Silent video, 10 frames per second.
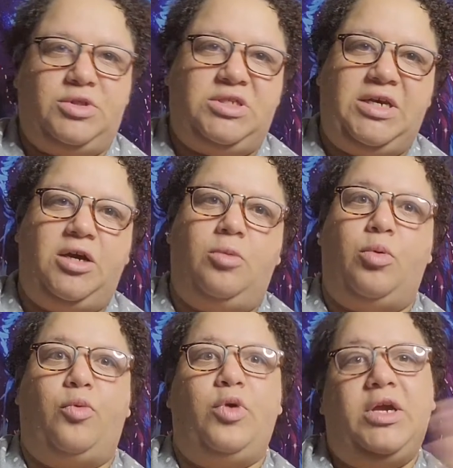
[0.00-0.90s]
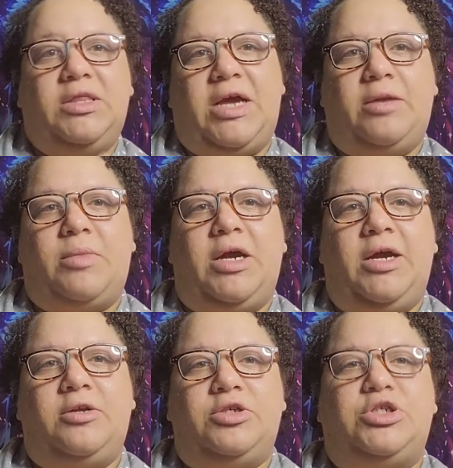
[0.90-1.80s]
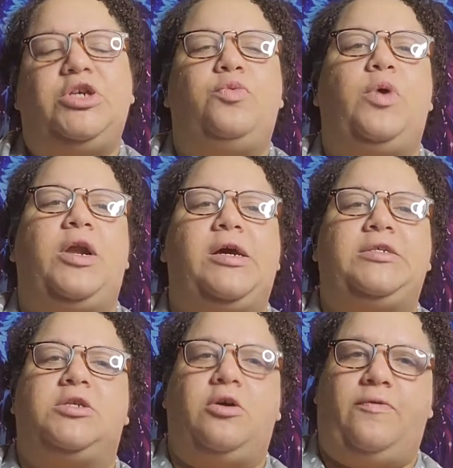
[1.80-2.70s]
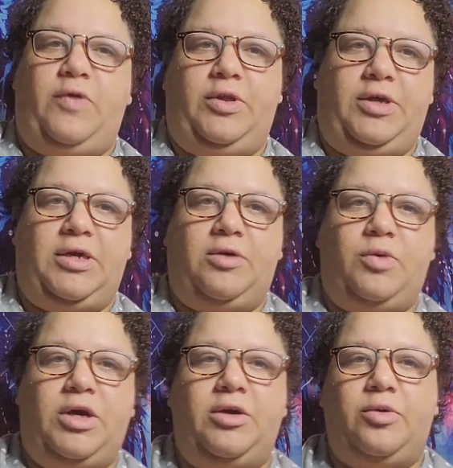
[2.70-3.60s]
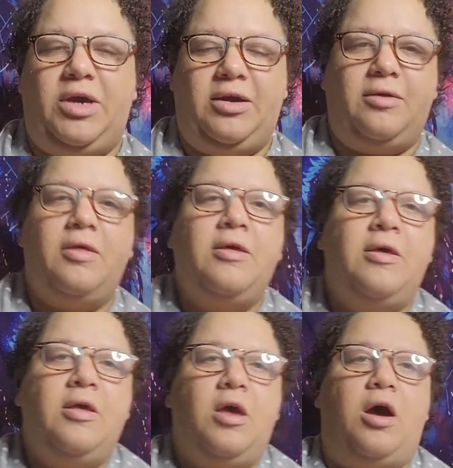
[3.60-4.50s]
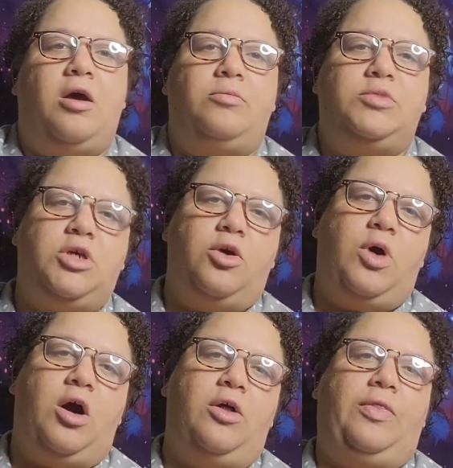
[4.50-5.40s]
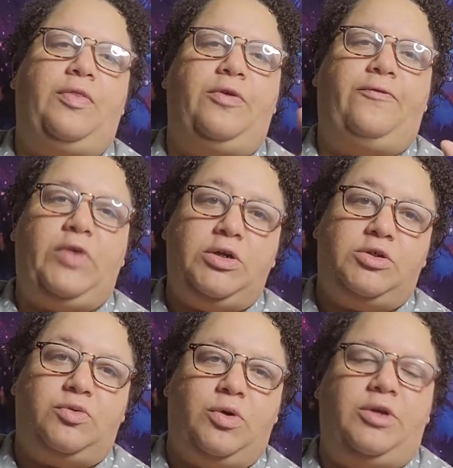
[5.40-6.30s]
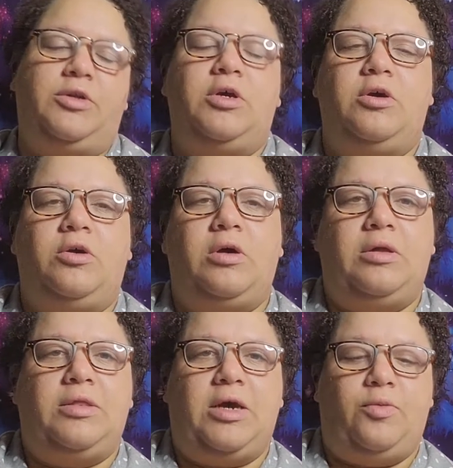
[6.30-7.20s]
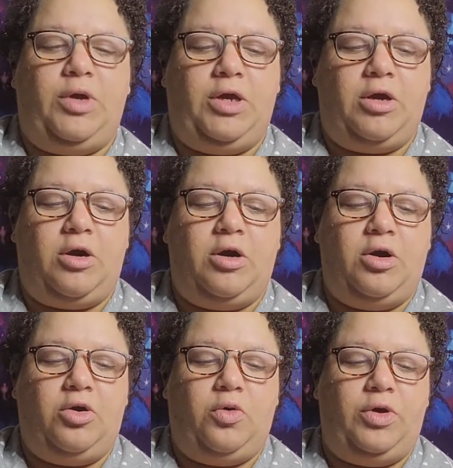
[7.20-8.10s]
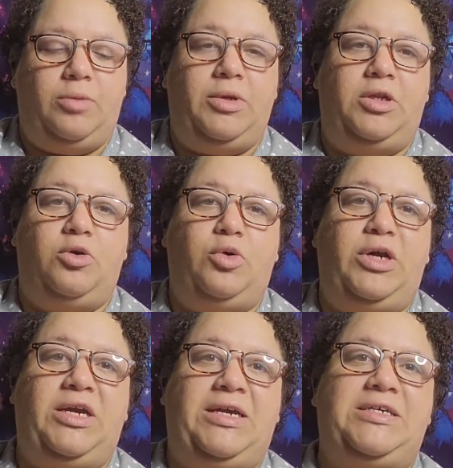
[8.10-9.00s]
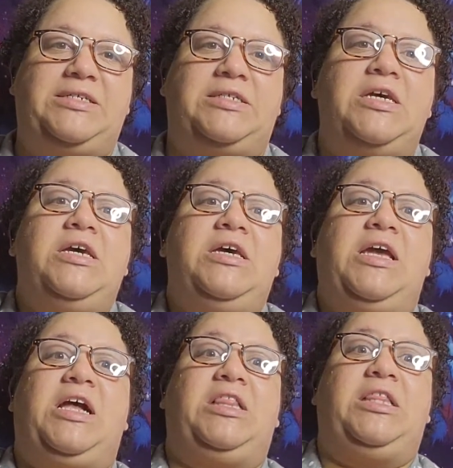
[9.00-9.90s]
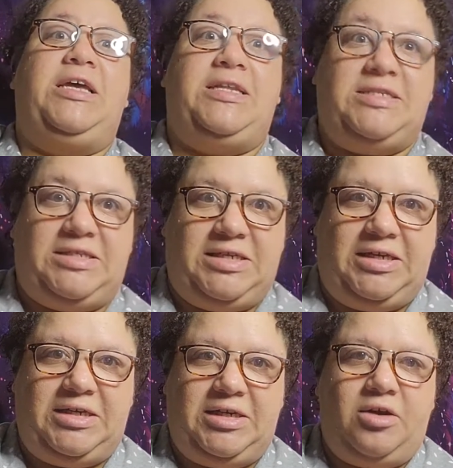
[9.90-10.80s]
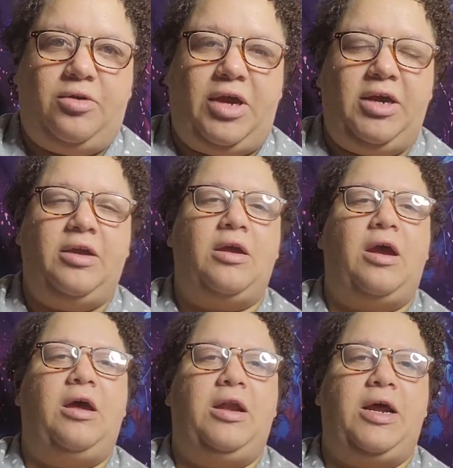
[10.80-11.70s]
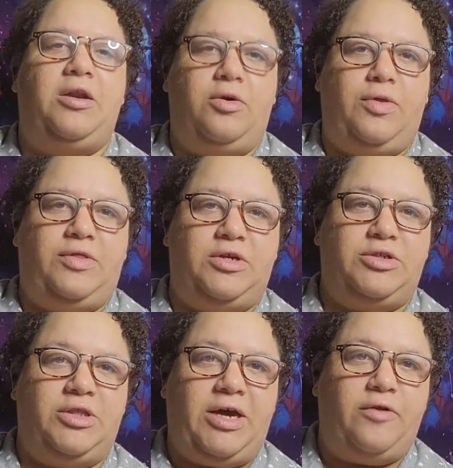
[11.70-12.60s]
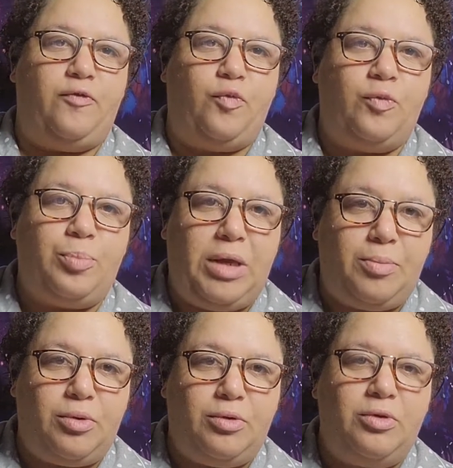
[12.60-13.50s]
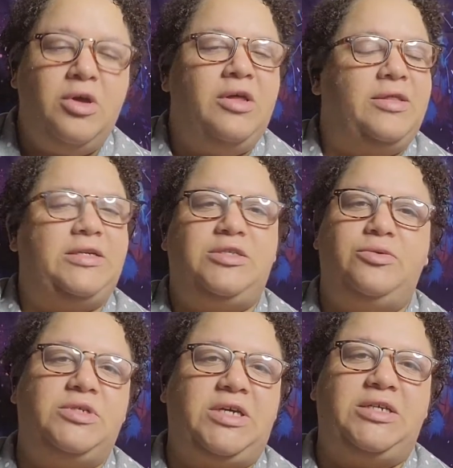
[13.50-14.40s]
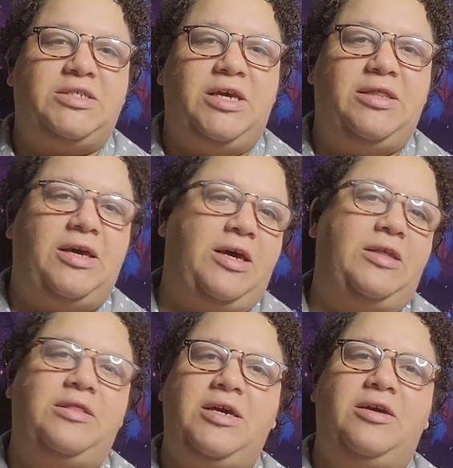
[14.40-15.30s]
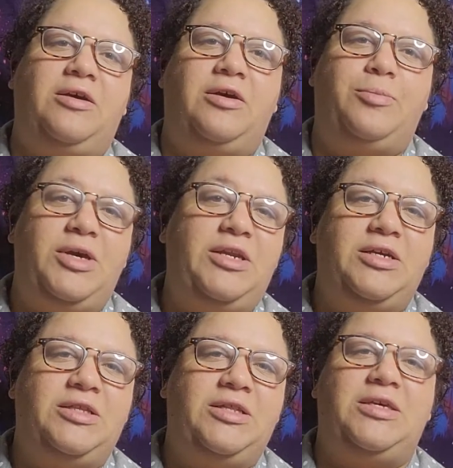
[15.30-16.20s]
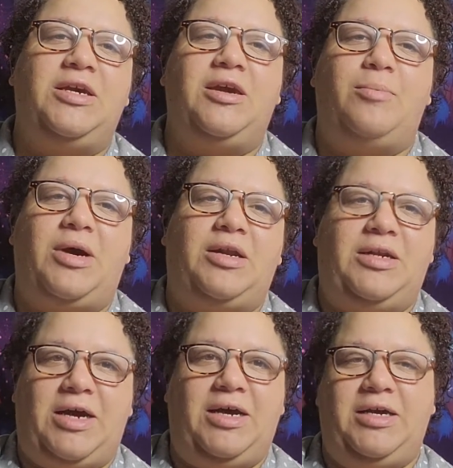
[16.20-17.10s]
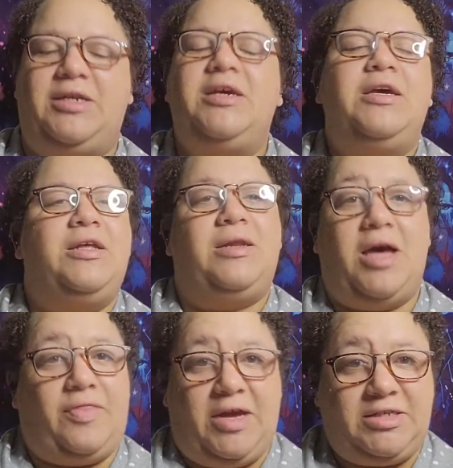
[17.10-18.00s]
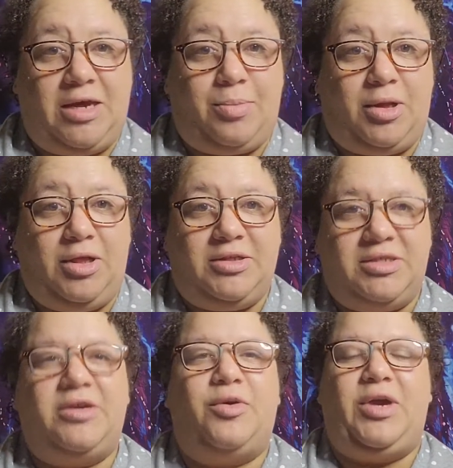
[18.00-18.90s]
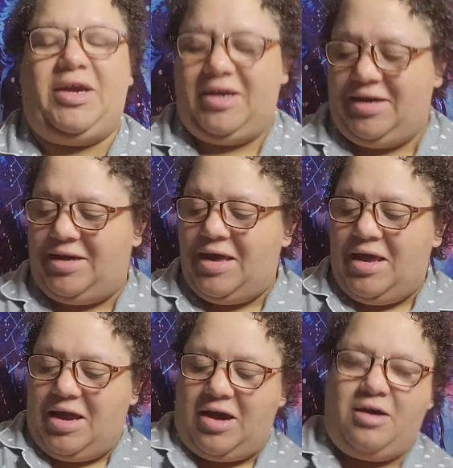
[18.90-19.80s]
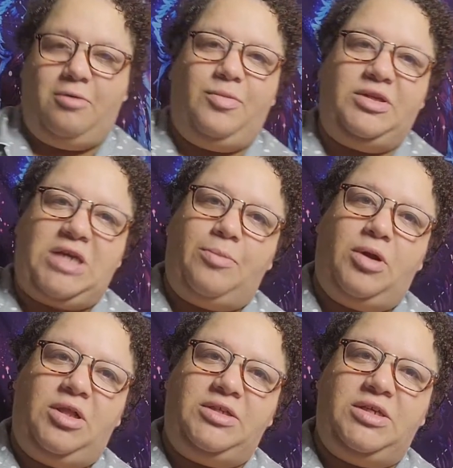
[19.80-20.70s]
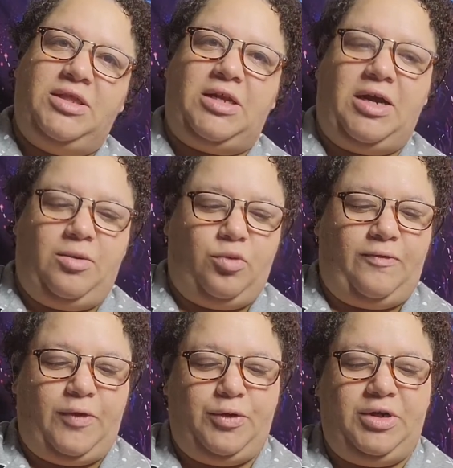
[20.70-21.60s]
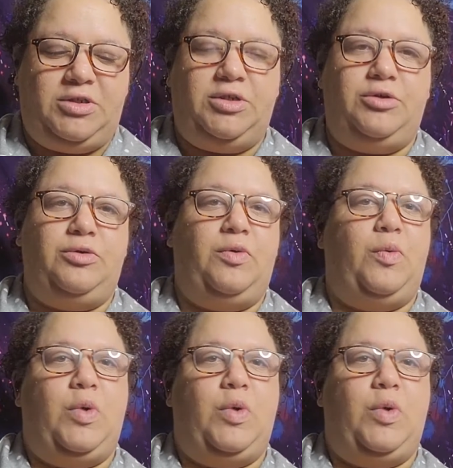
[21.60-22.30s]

to help realign my energy when I start feeling that way. Okay. So on the first one that we are going to be doing is cleansing. Okay. And I know that there's a lot of people that as soon as I say that, they are immediately thinking about a diet. Not that type of cleansing, okay? The type of cleansing that I am referring to